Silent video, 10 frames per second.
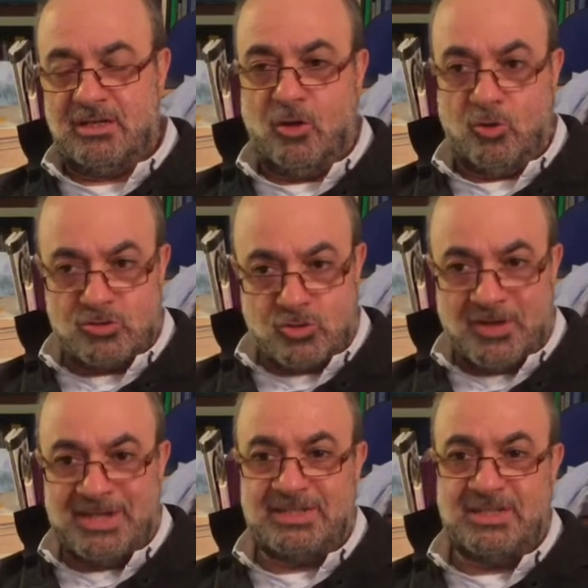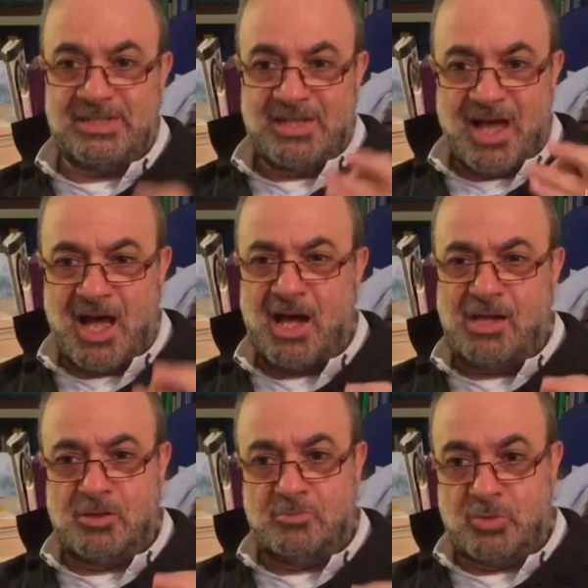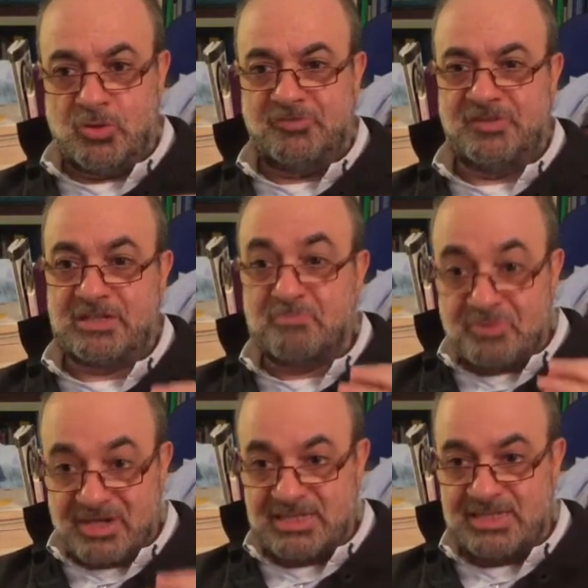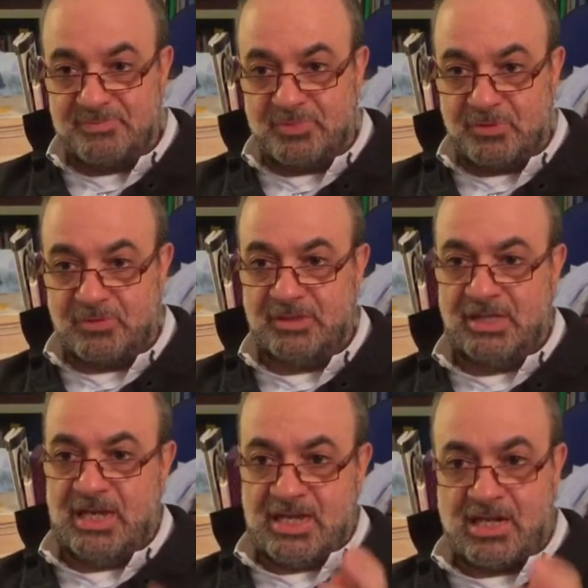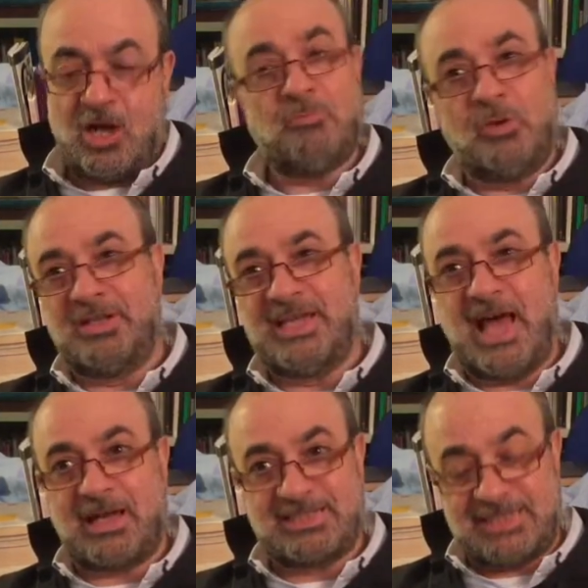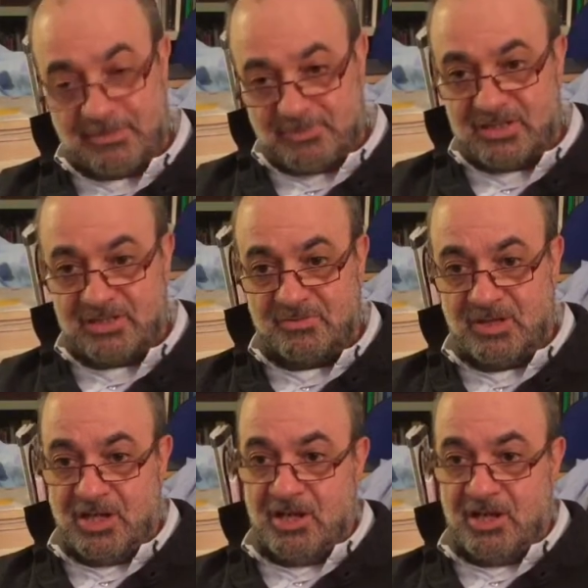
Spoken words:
also in the hylomorphic principle commonly accepted